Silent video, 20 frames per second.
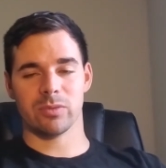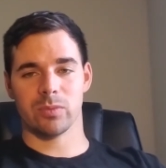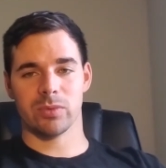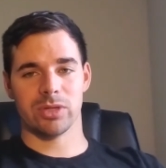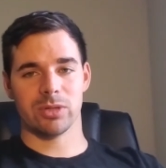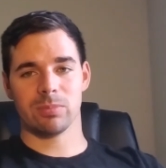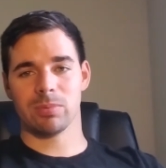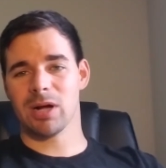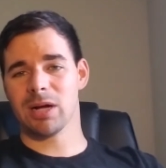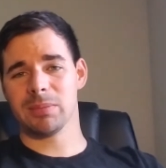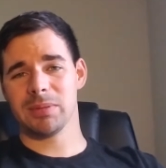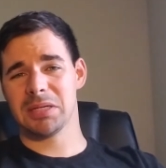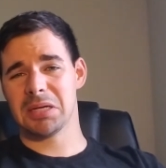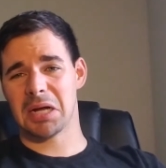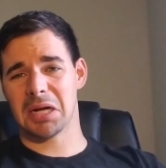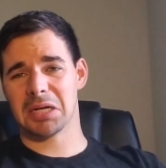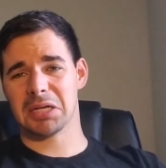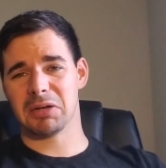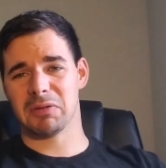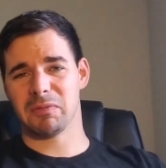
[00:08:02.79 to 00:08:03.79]
Well, you're probably
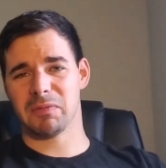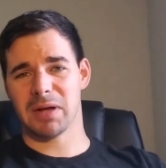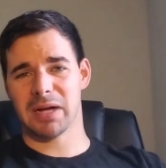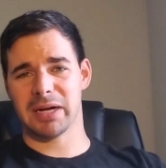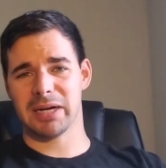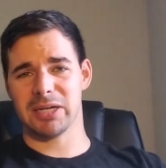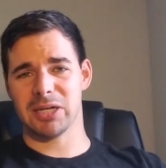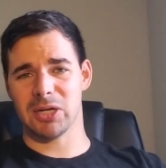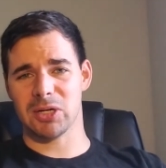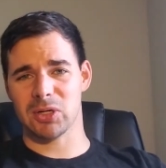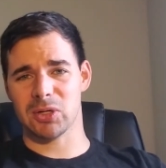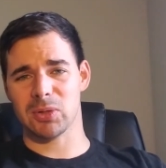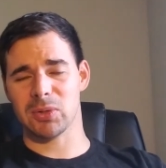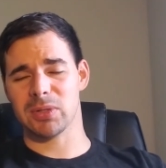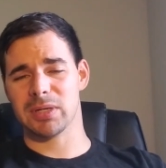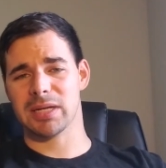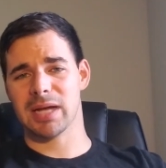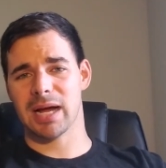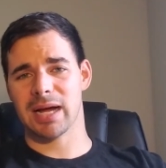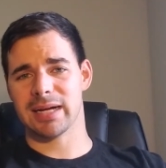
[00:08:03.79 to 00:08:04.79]
not going to find a
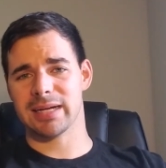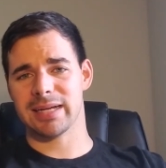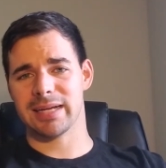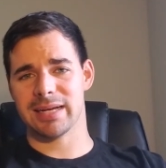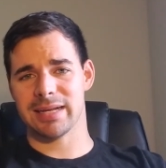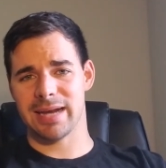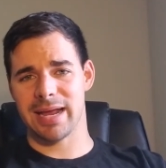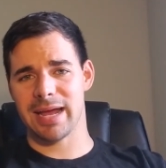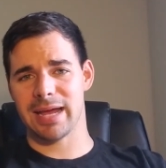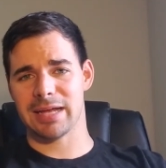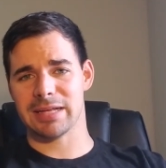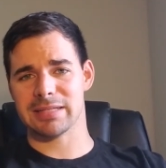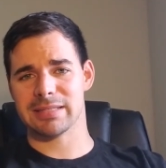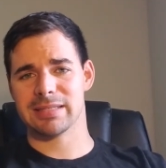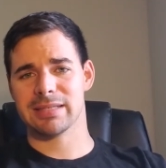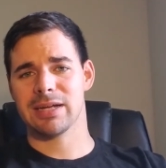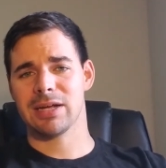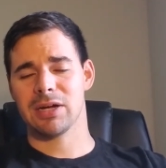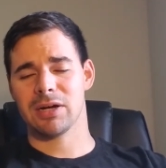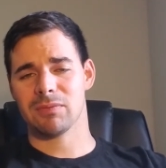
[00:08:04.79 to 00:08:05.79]
good Cayenne S
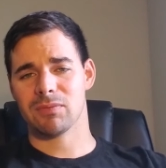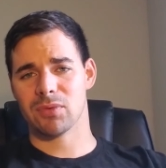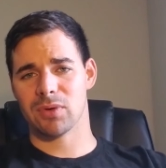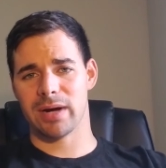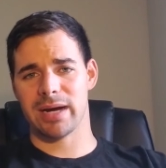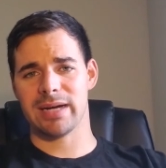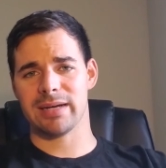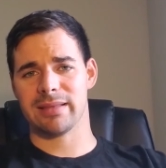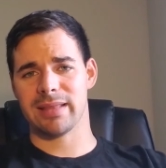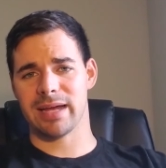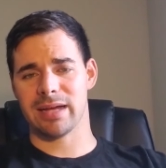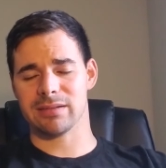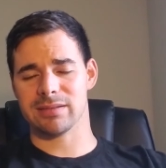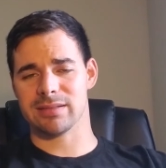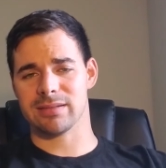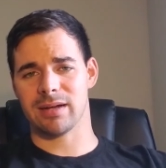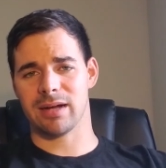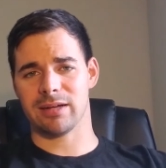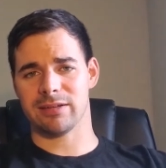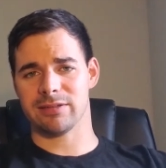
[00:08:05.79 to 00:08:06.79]
for
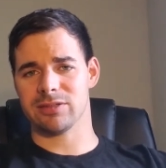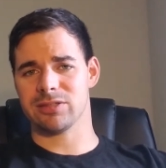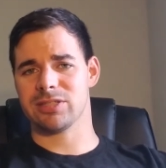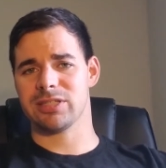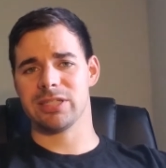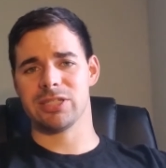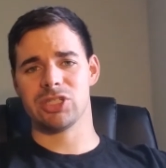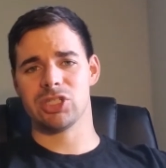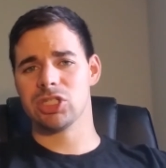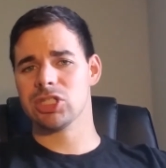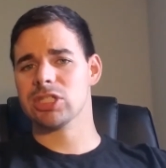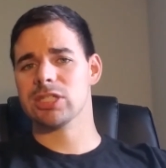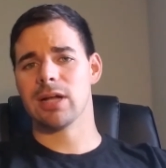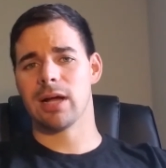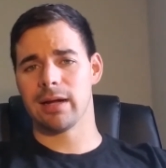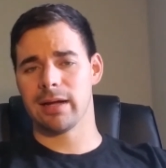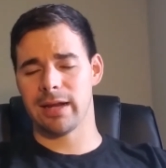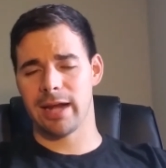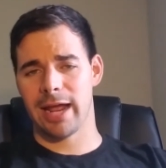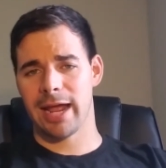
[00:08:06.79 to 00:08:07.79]
$8,000. It's just
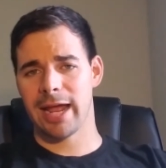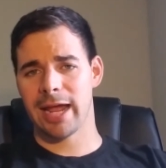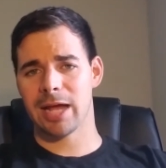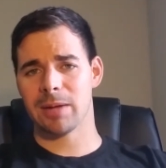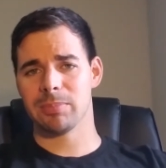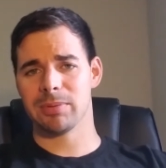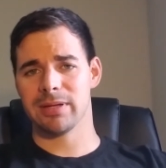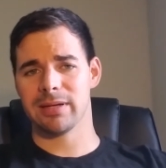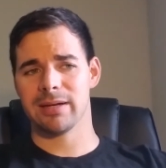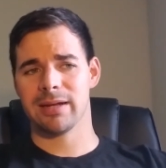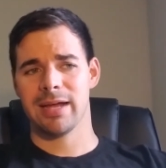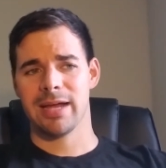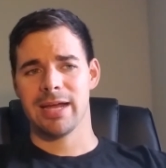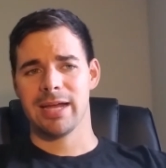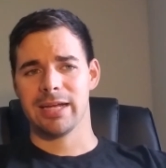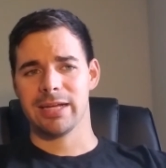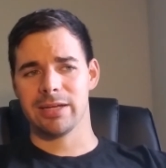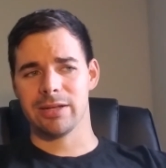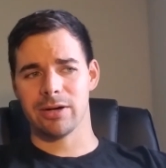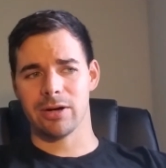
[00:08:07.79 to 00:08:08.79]
not going to happen,
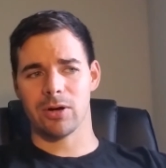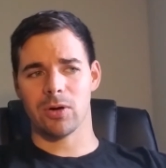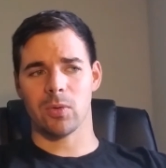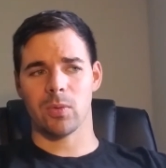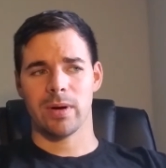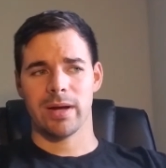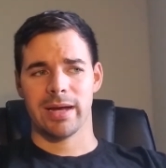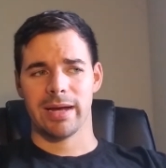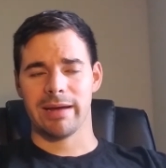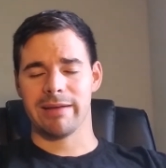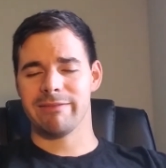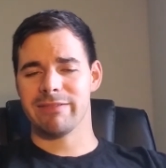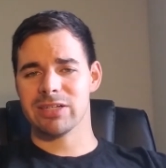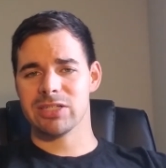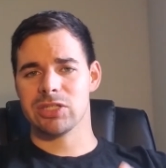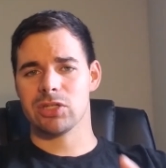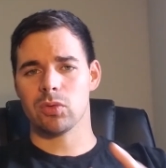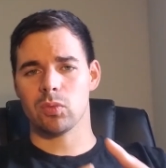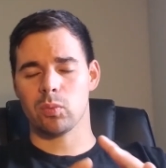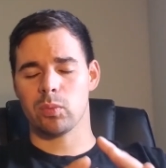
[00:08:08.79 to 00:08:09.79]

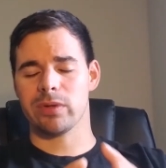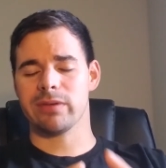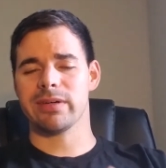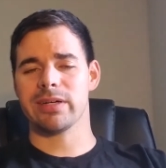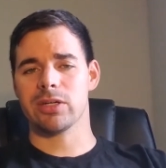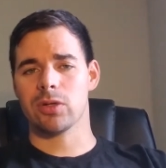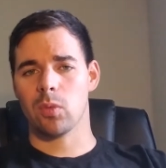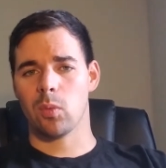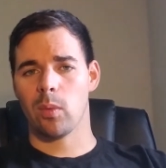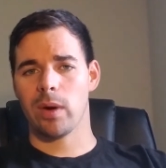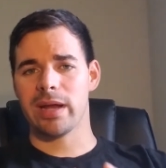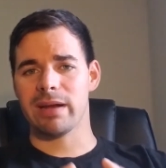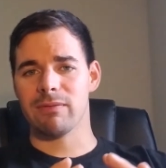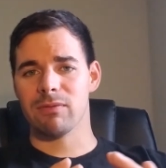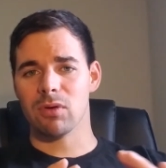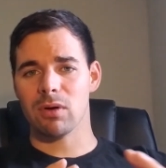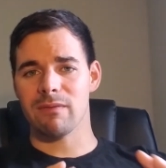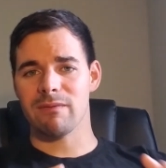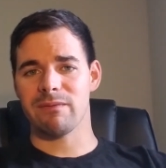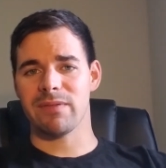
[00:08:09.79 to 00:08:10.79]
unless you're willing to wait
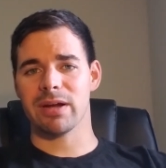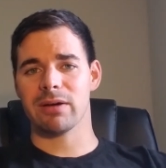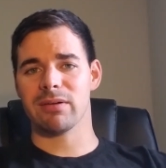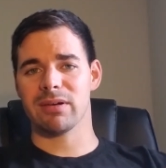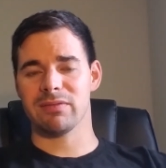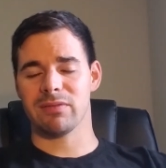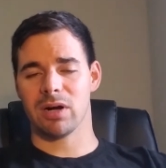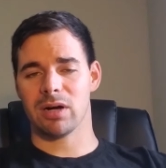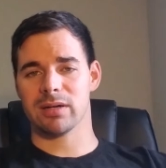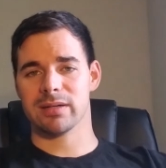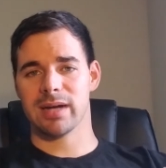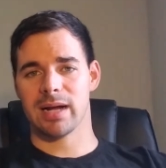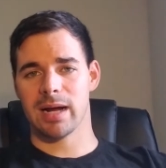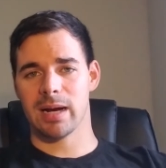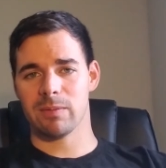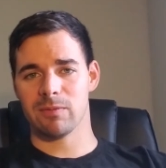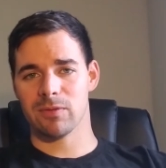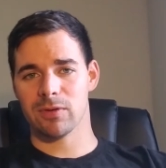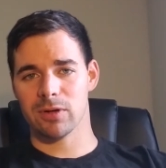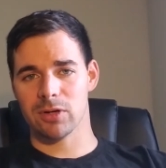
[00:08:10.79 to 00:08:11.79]
for a very long
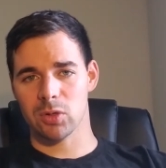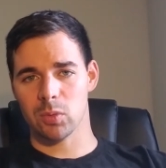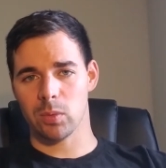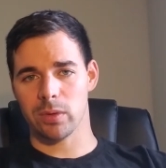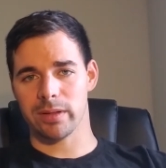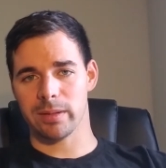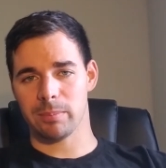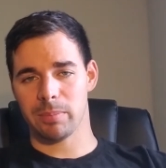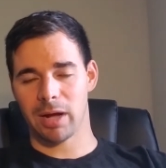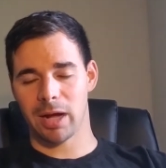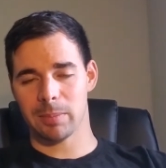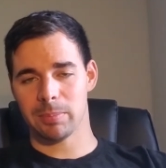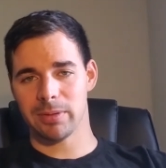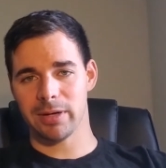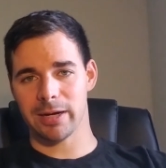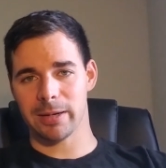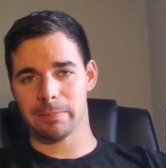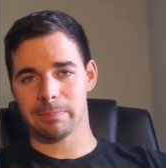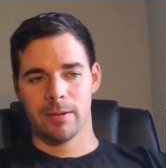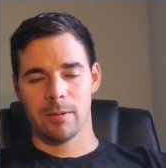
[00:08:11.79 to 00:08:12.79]
time for a good one to pop
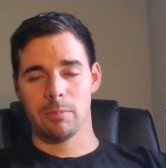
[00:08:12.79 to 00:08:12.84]
up.